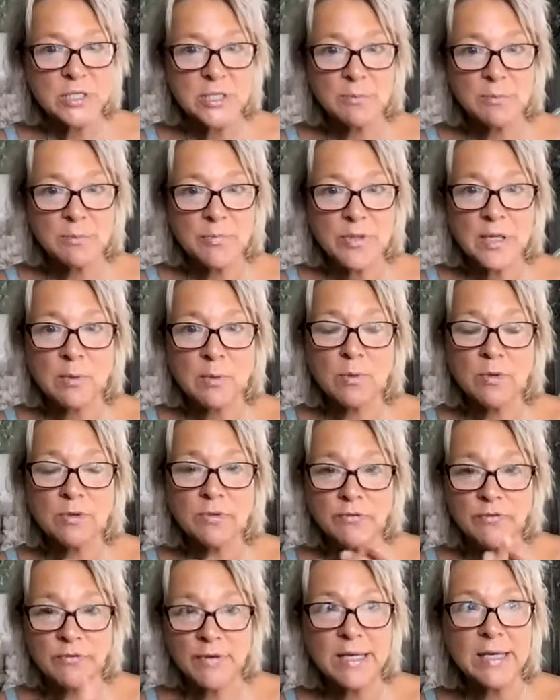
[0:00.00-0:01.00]
something
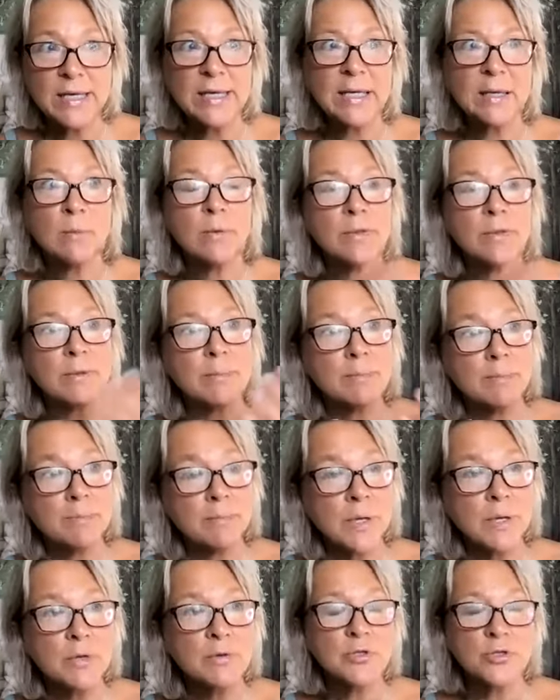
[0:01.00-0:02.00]
with feeling, with
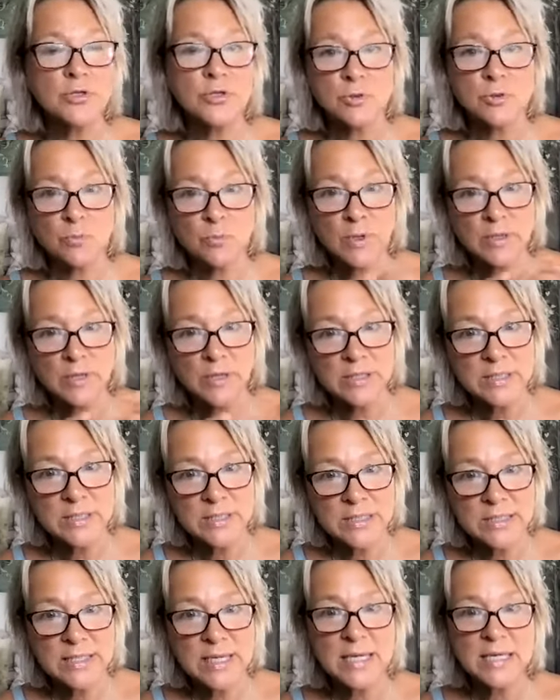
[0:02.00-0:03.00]
emotion, with
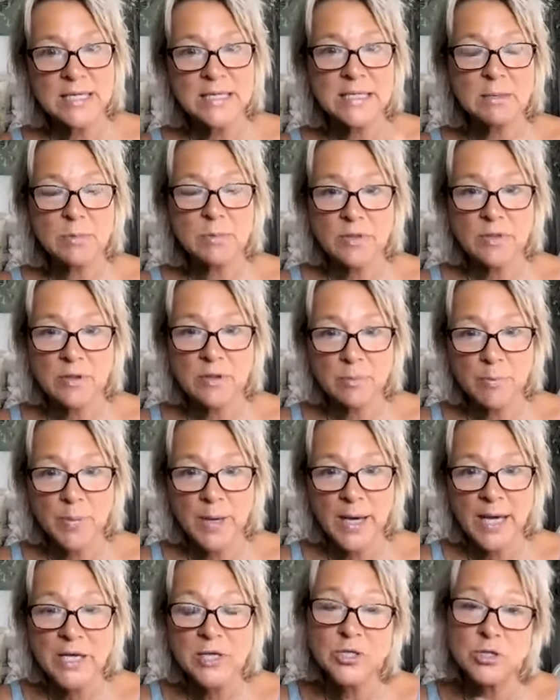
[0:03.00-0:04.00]
understanding, with
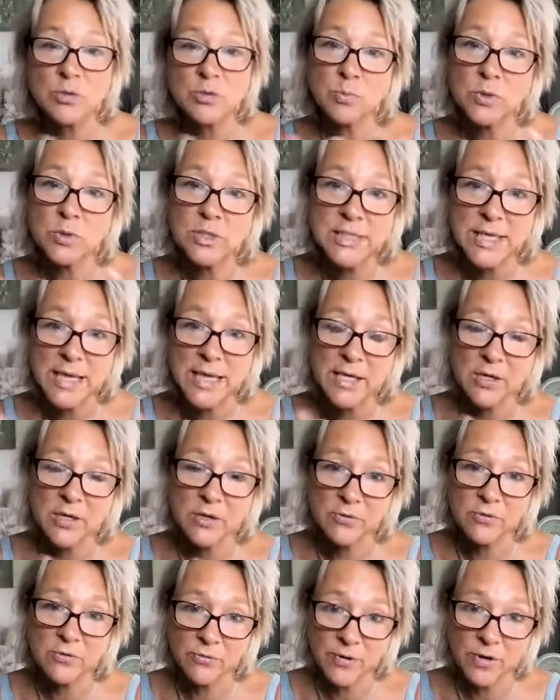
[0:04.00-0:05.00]
compassion will
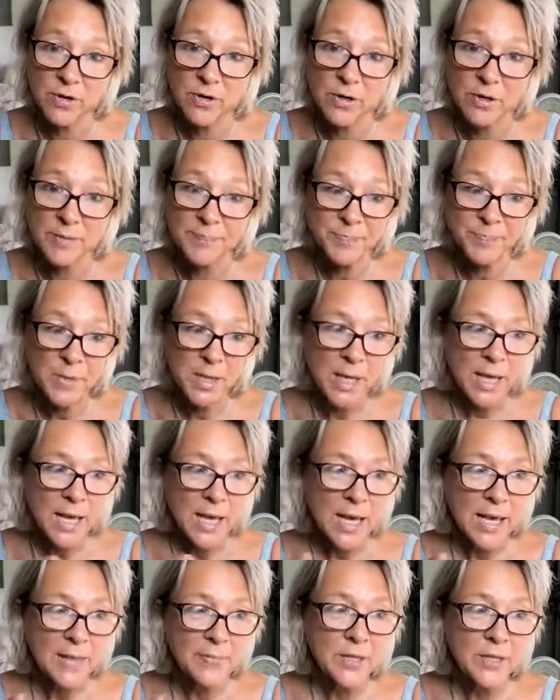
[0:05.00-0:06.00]
take you far.
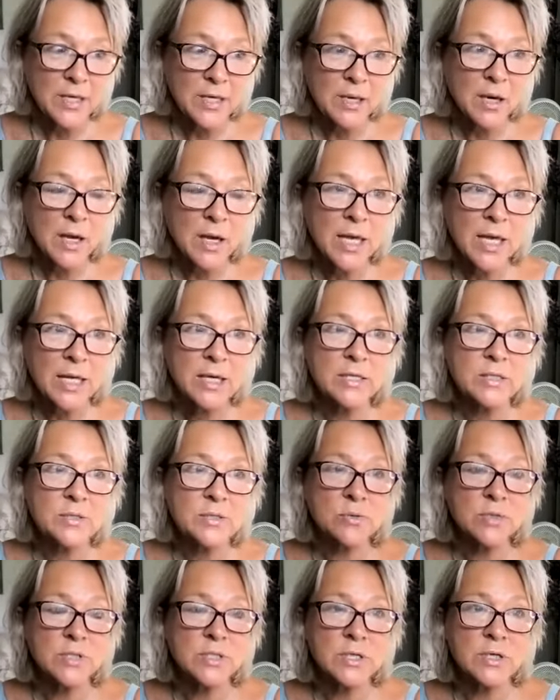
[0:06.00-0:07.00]
And the lion is
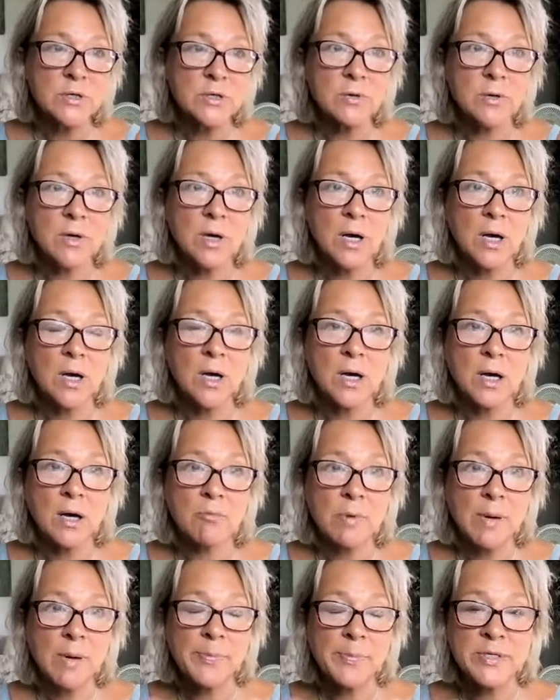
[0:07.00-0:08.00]
also uh, a
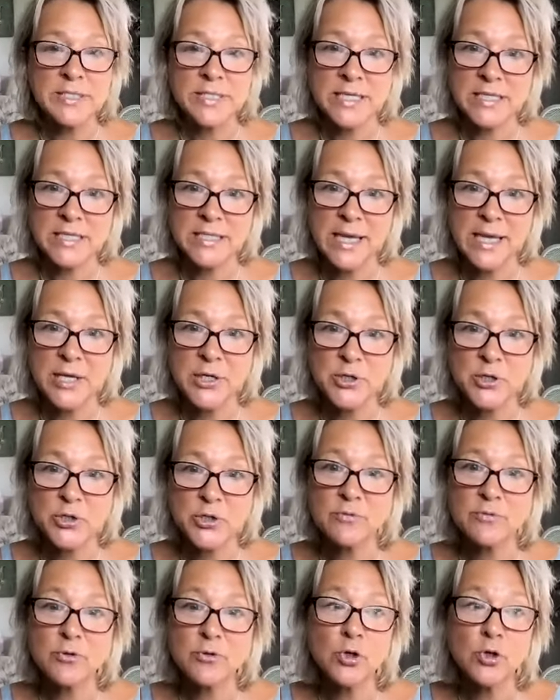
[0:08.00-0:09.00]
representation
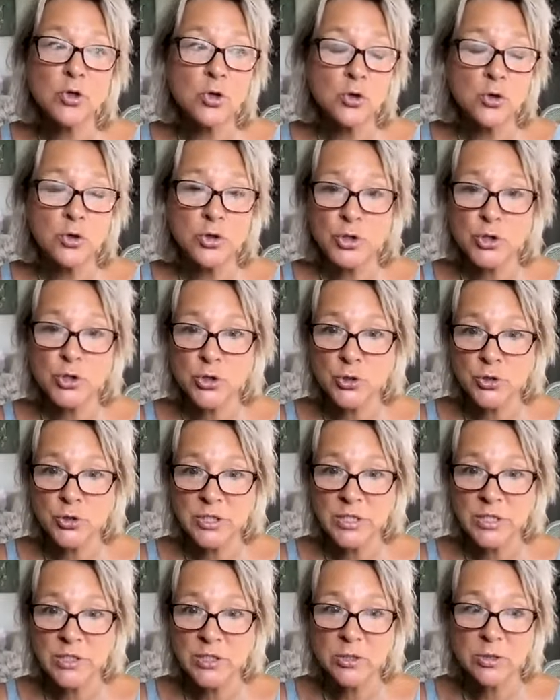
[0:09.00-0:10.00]
of not
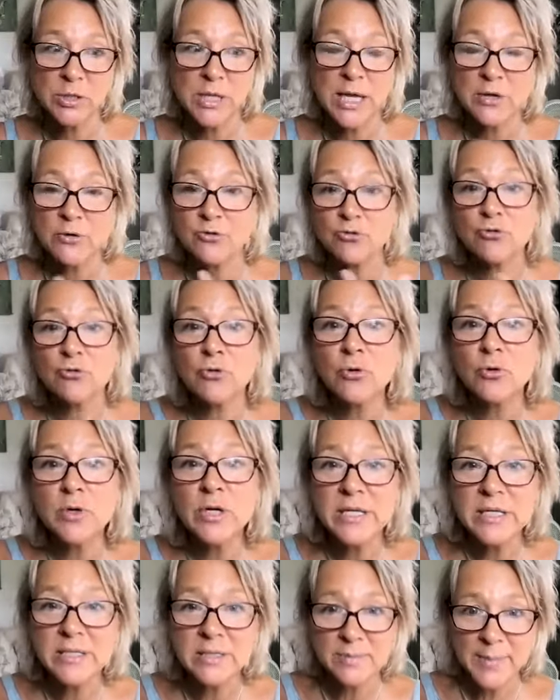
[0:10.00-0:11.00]
choosing to get drawn
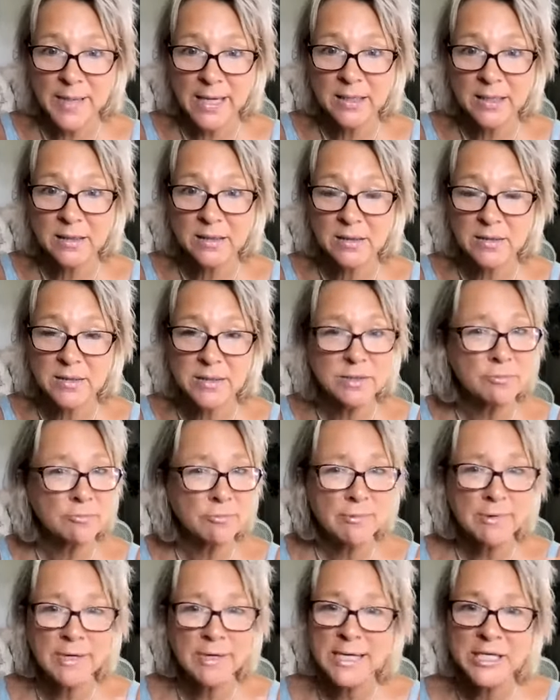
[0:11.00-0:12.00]
into battles that
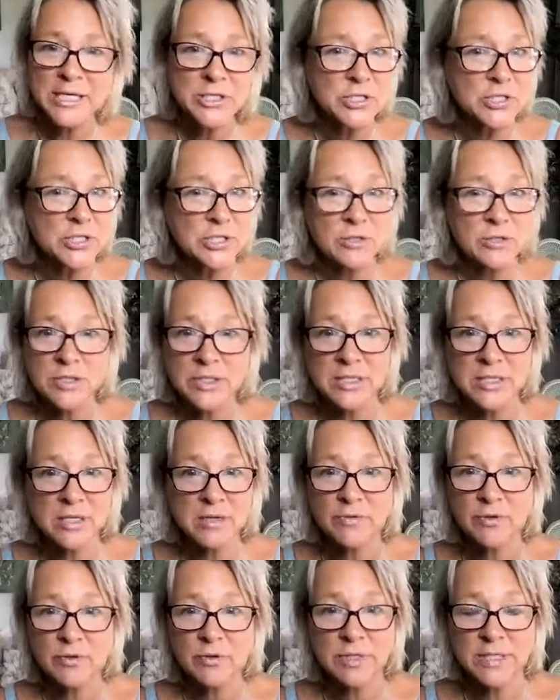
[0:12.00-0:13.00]
really just don't
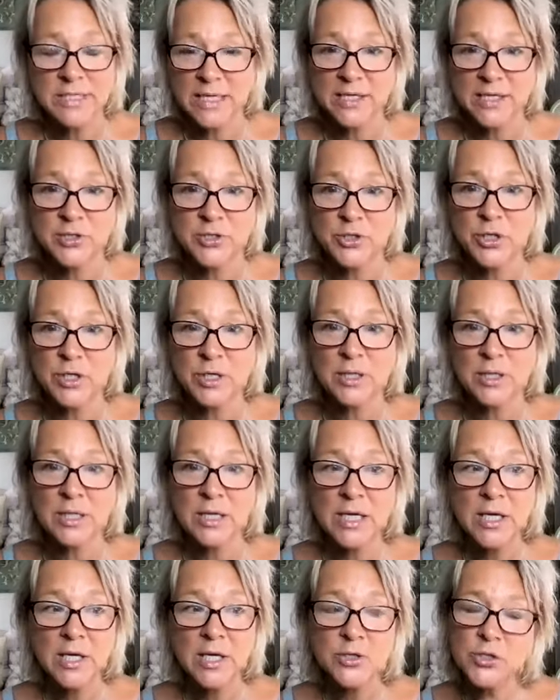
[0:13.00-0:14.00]
deserve your attention,
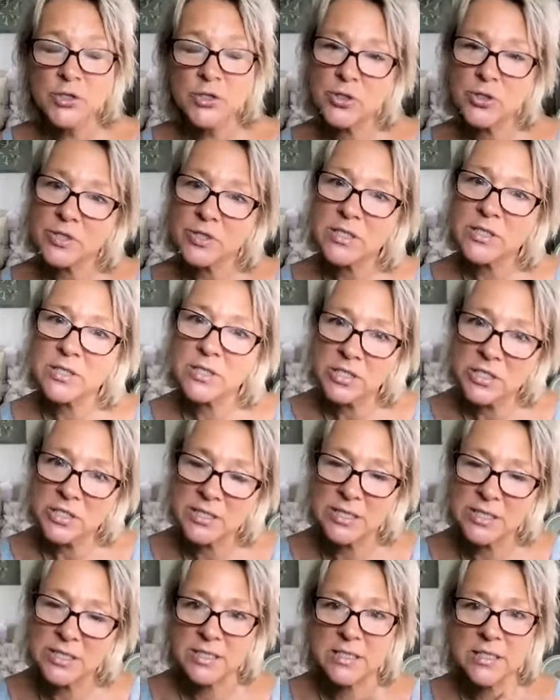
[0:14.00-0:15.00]
choosing to just
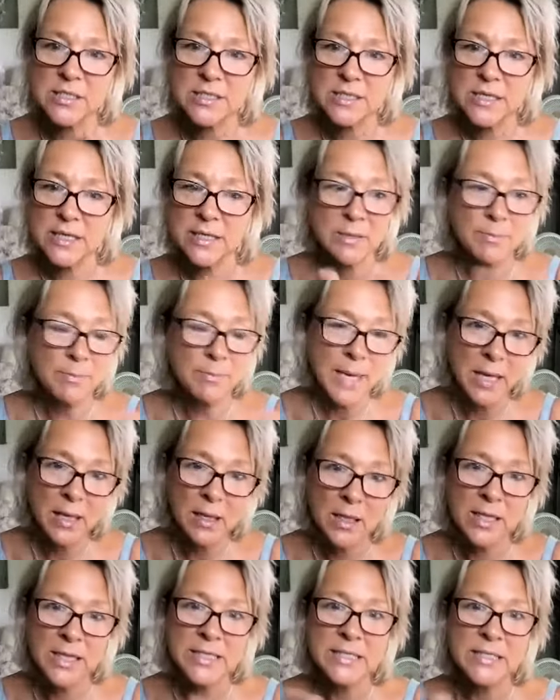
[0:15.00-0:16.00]
distance like the
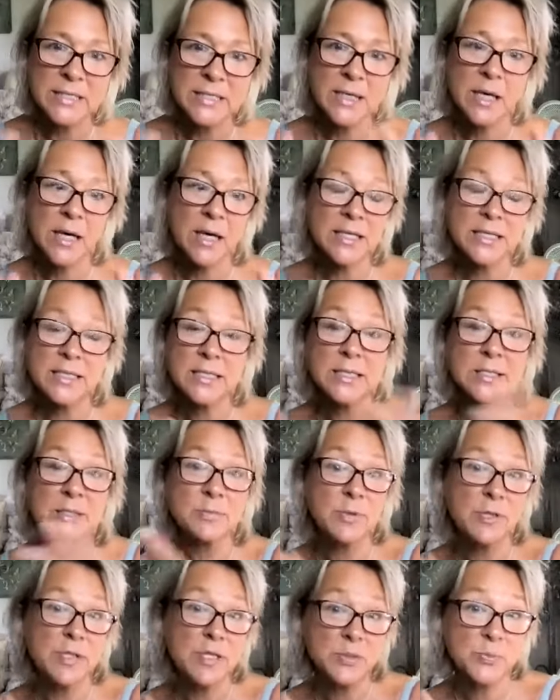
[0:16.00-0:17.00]
male lion does
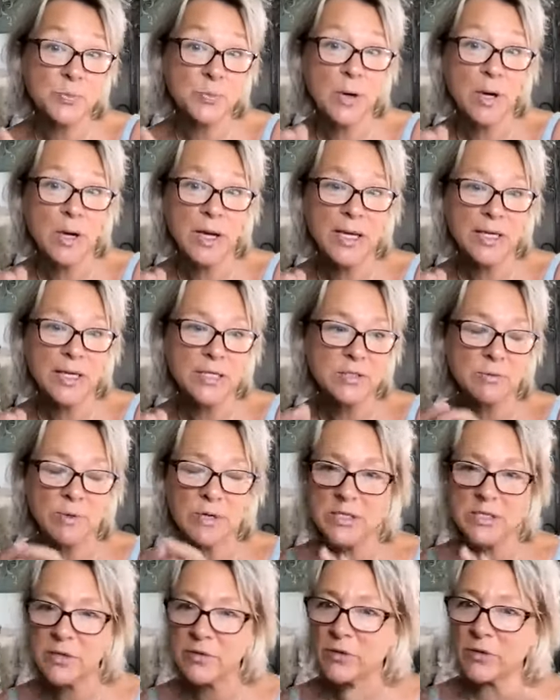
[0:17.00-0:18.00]
with its pride. So I
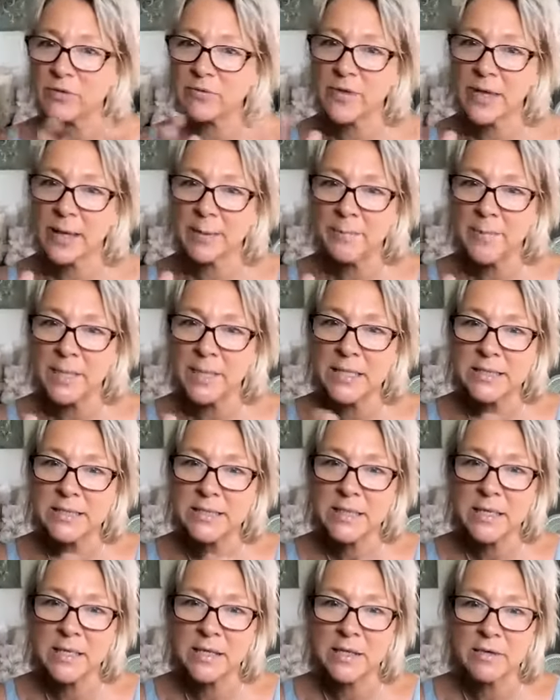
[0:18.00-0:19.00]
don't know if that means
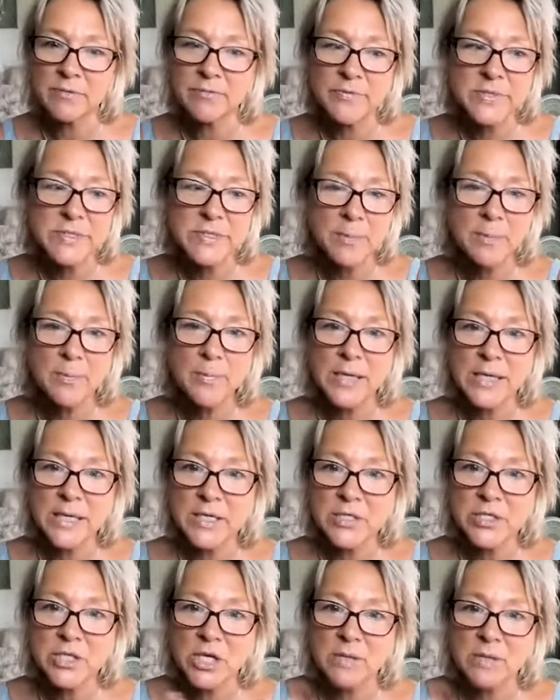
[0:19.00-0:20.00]
anything for somebody
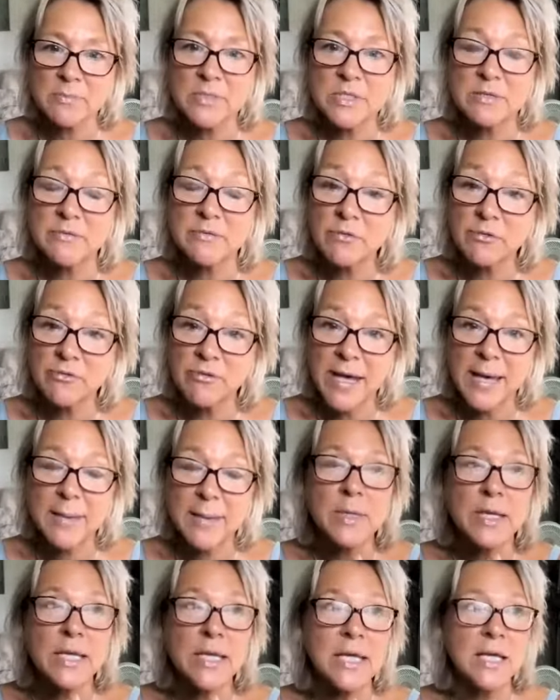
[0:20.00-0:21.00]
in terms of a
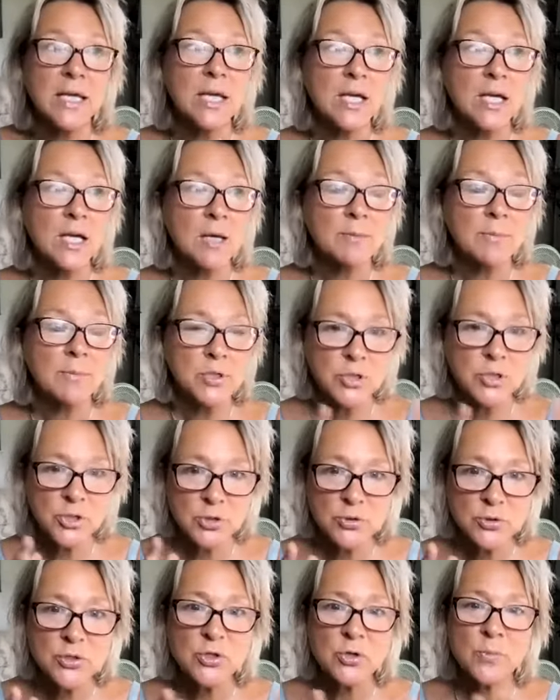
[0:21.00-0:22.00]
family, but
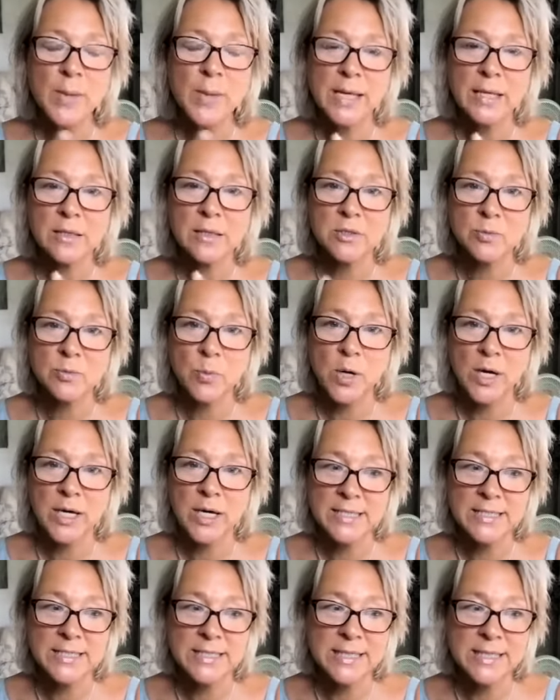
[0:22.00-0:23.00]
choose your battles
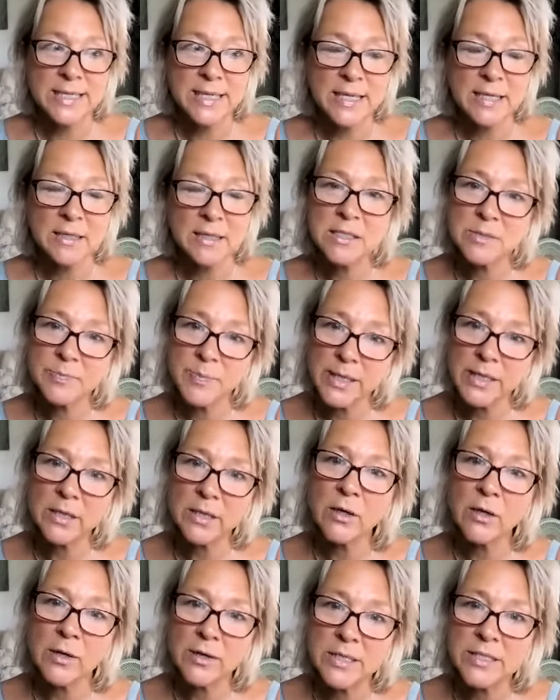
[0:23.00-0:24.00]
wisely and spend a
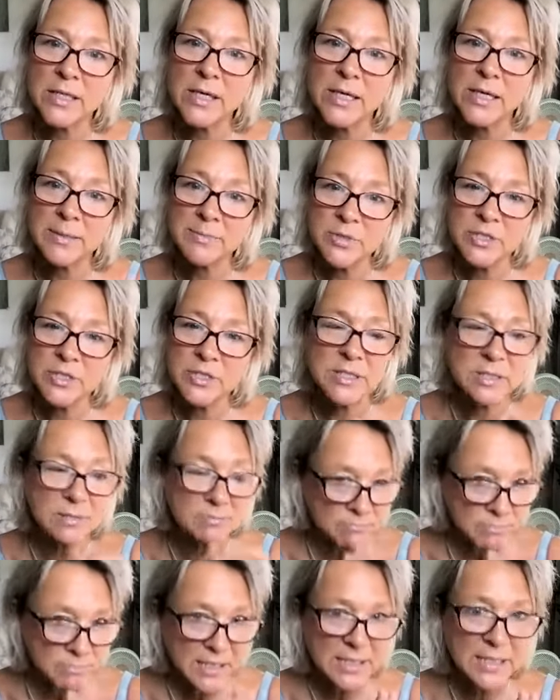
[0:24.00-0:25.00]
lot of time
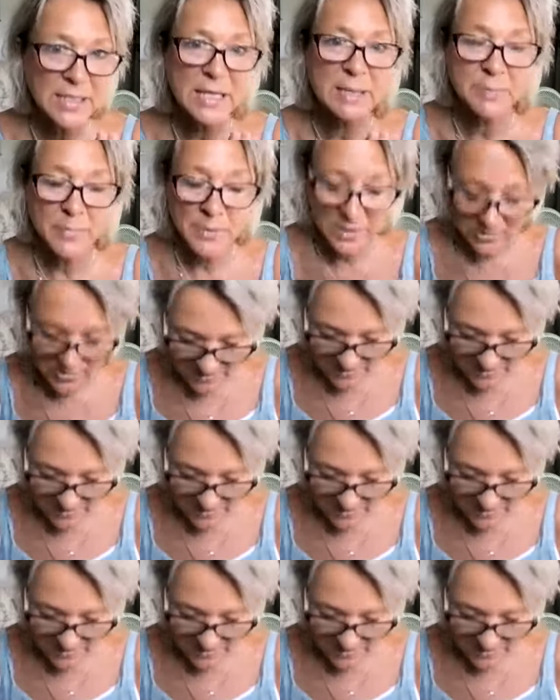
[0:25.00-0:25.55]
just keeping